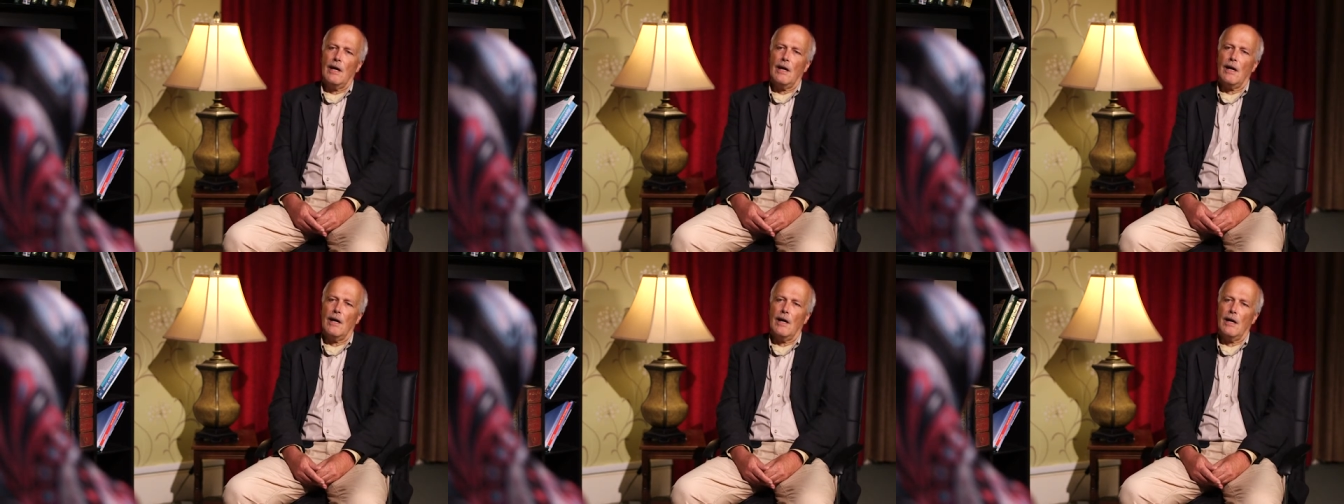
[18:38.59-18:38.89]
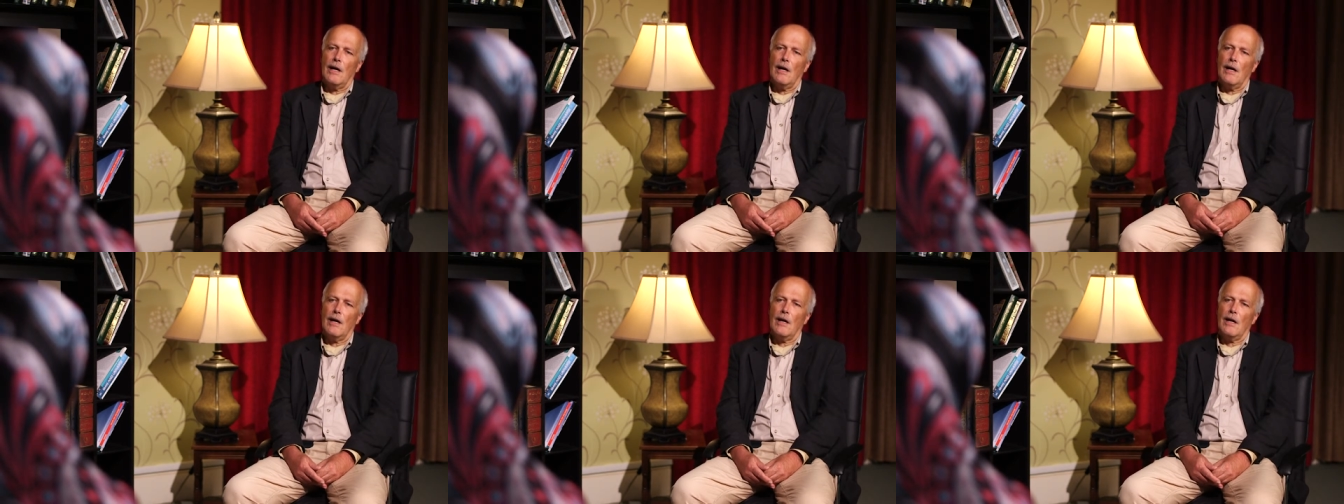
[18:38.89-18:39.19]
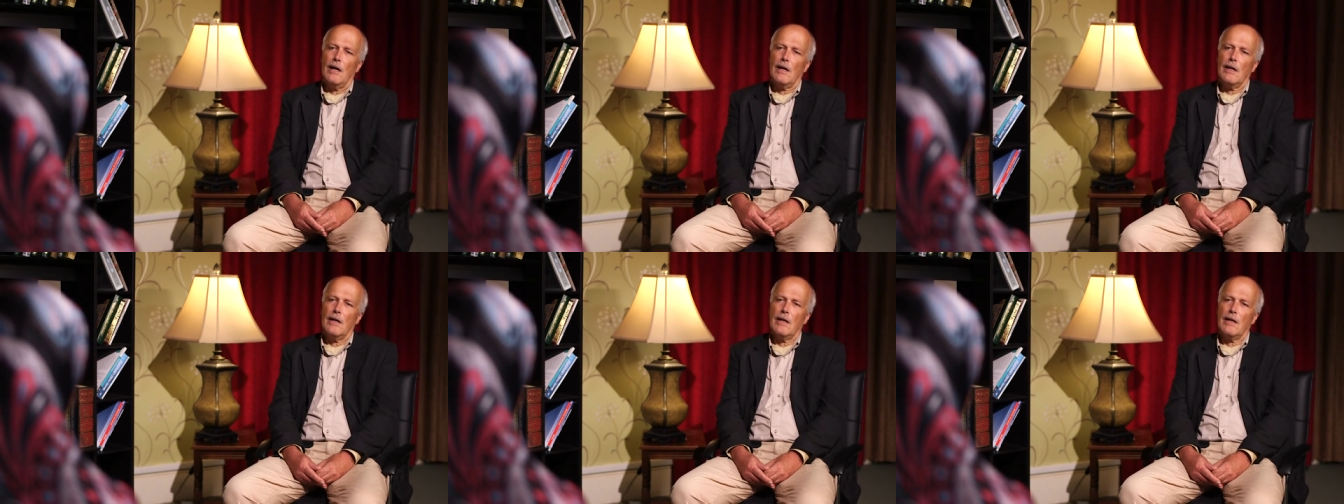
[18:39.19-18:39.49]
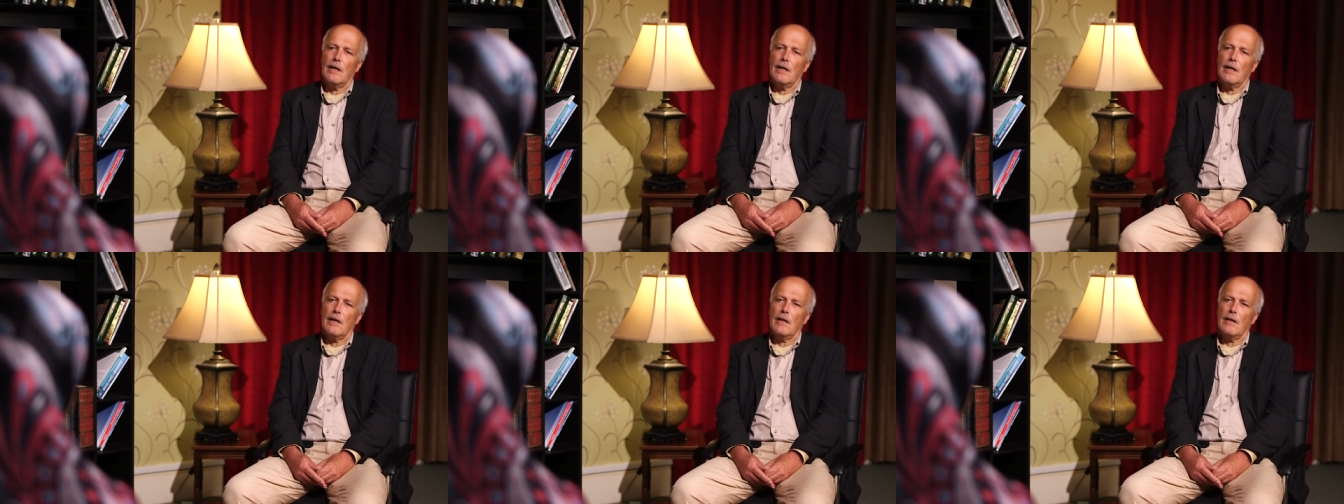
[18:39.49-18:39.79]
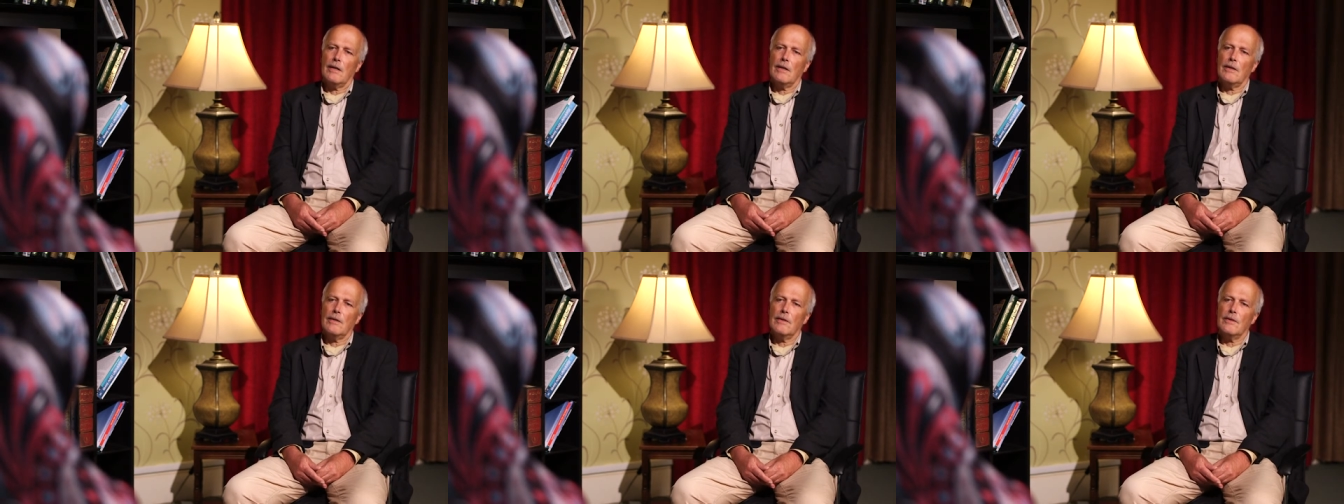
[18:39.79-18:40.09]

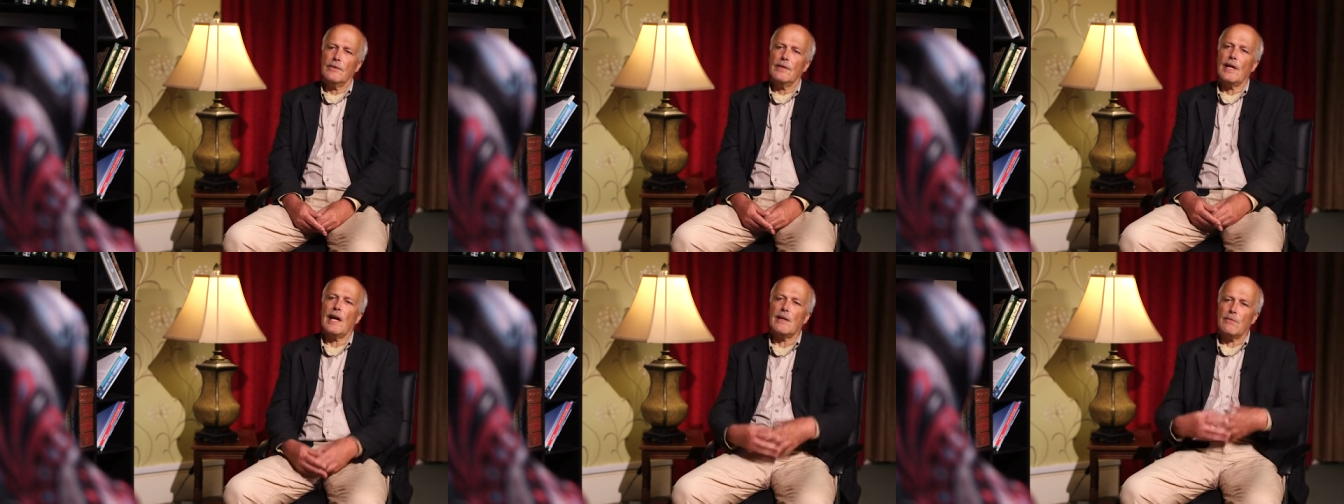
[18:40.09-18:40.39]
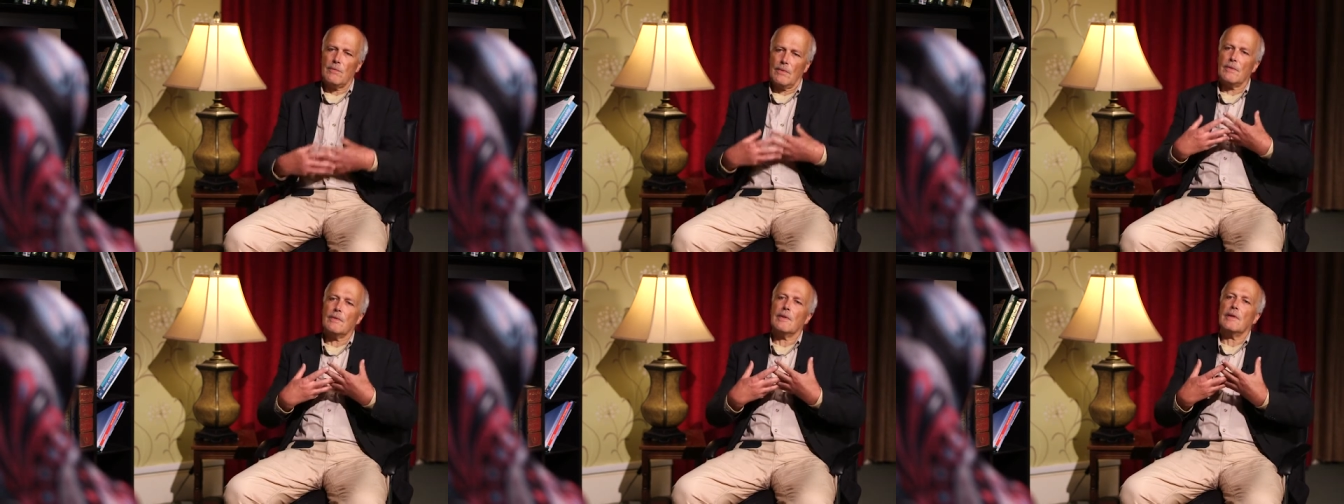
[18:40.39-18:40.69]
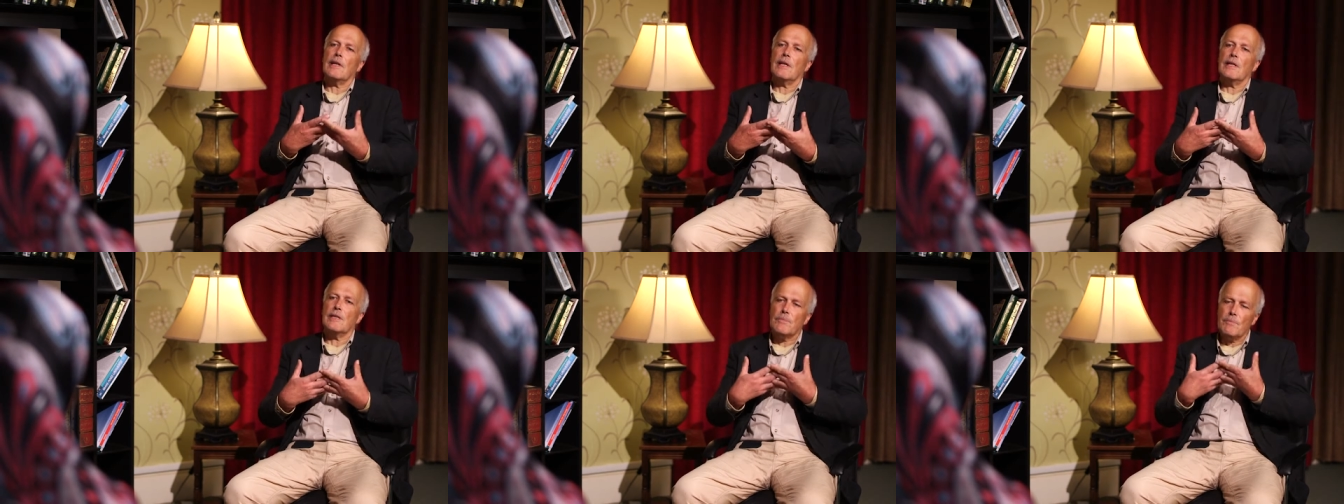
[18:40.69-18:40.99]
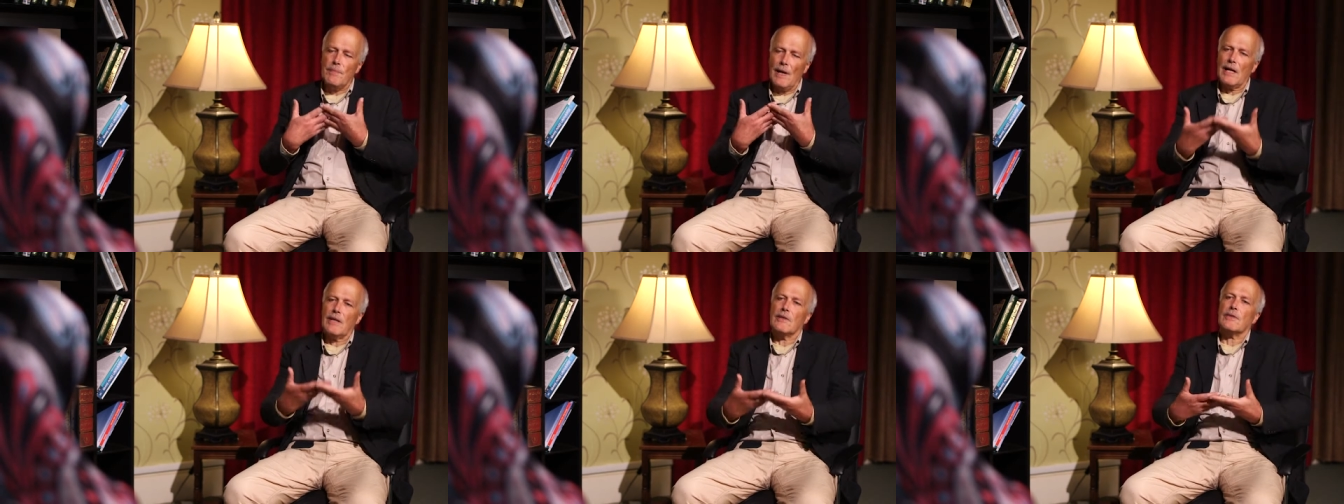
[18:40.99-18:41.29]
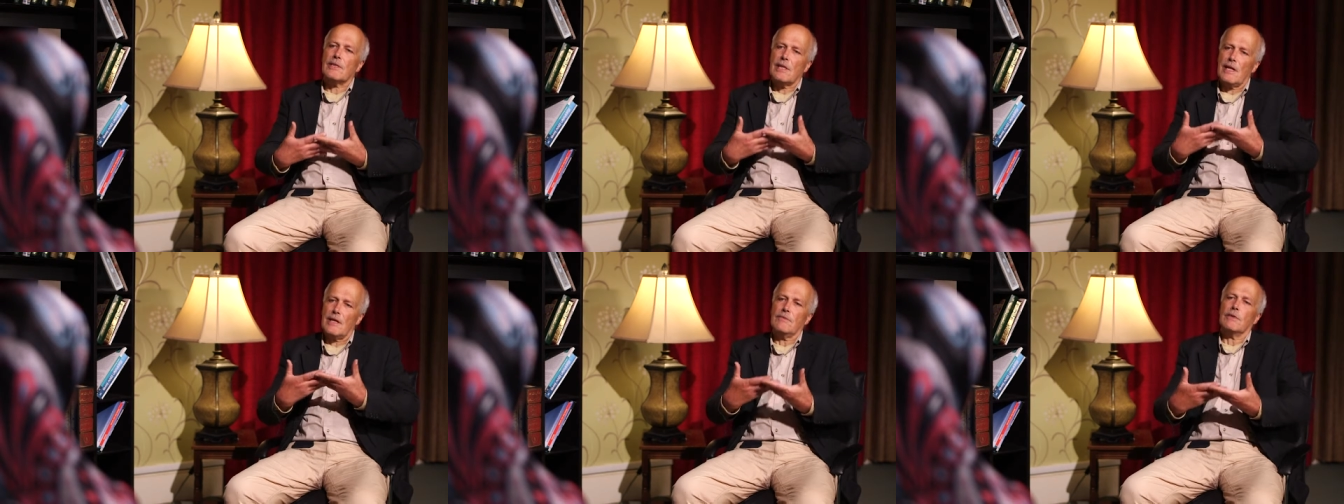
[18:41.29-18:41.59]
that is
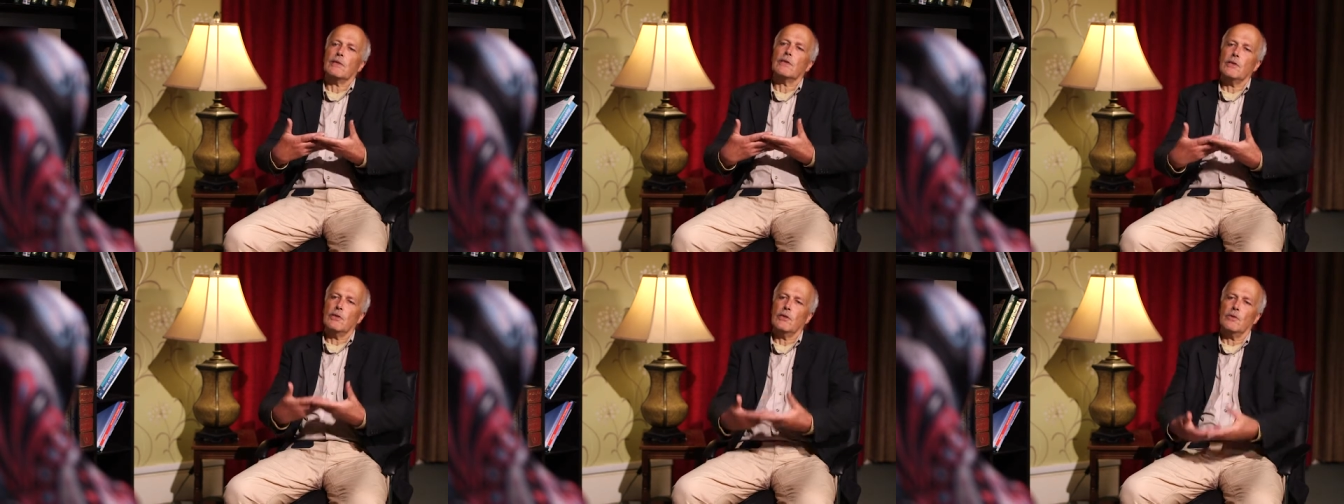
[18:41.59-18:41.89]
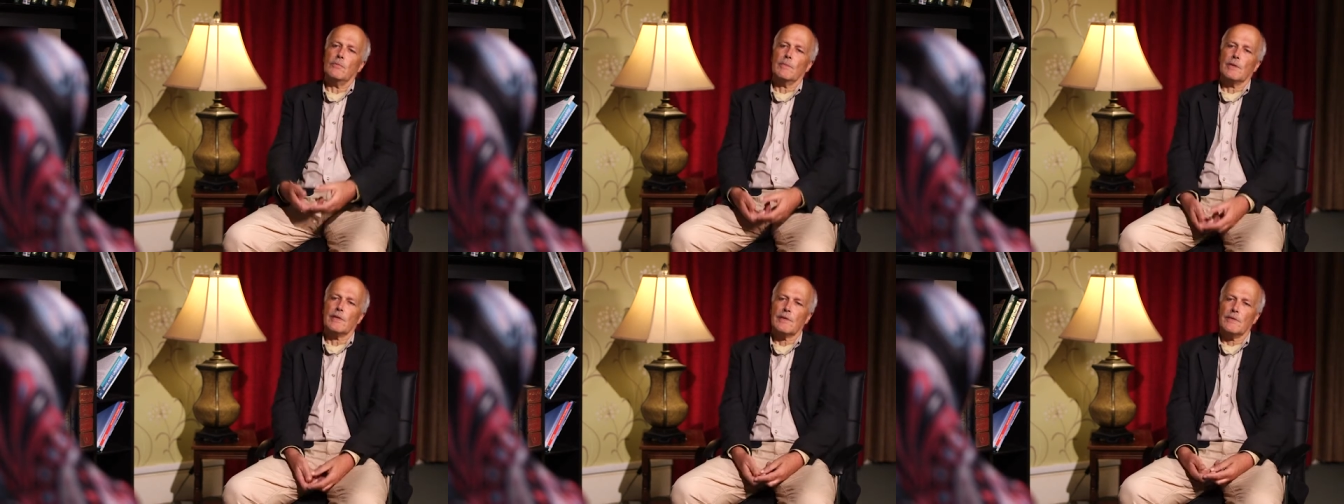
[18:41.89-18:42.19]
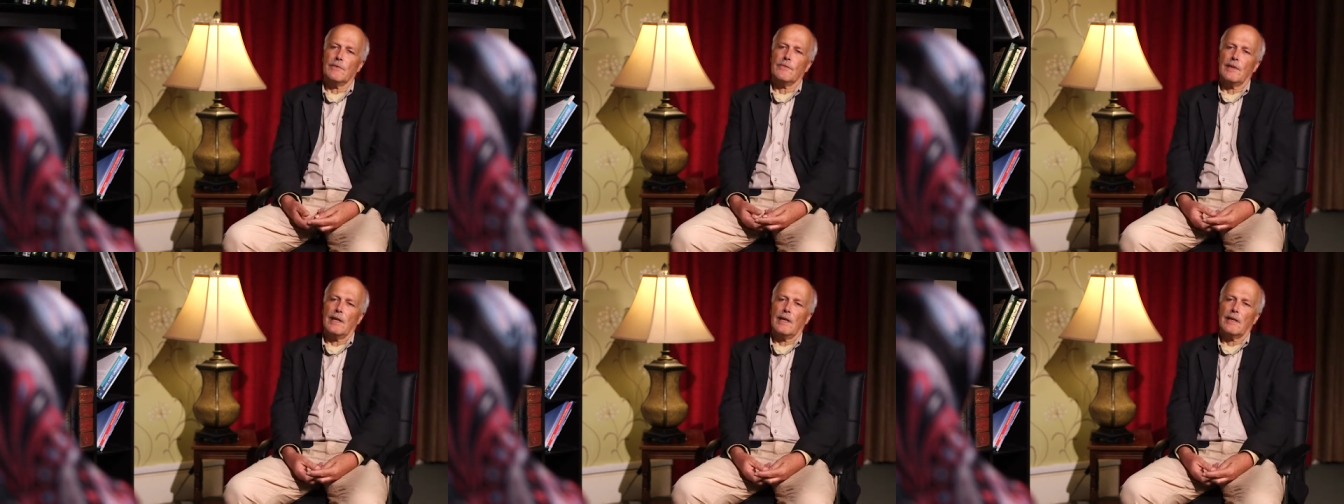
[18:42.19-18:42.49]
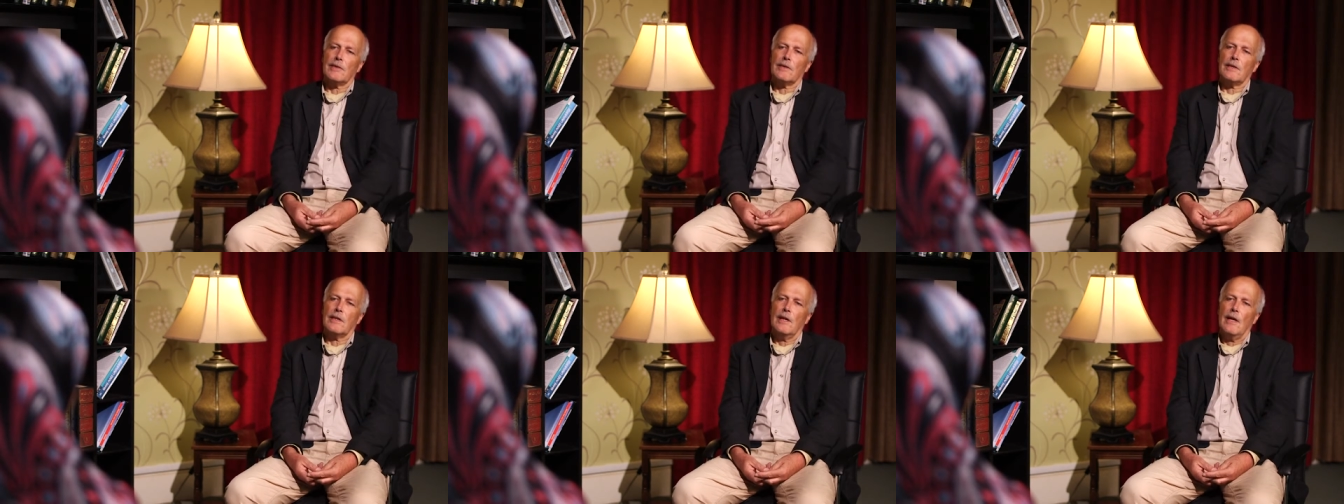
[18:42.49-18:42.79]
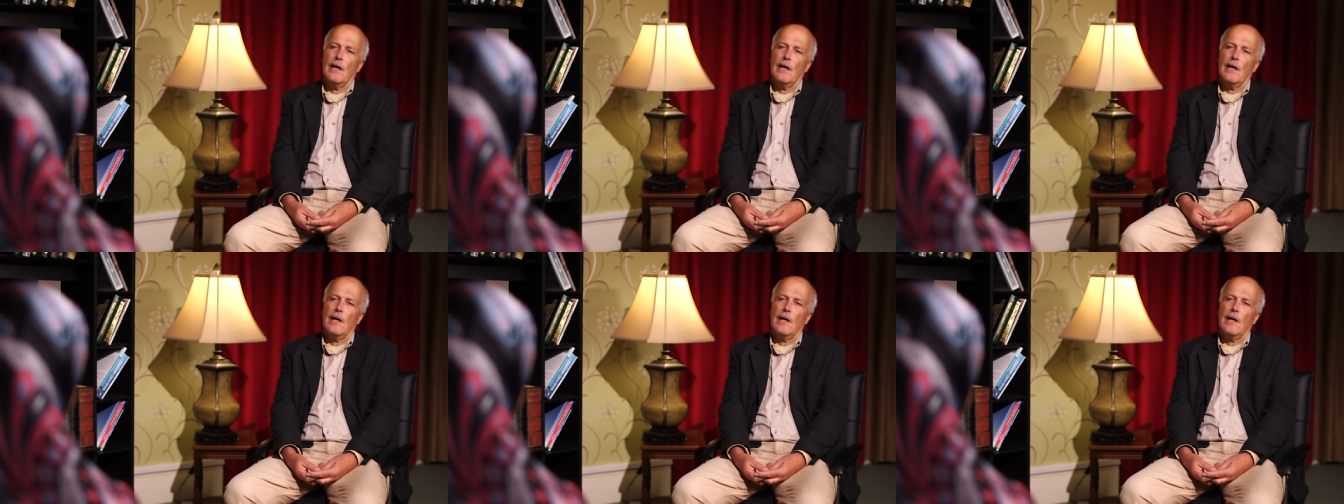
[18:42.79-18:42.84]
bound to have an enormous effect.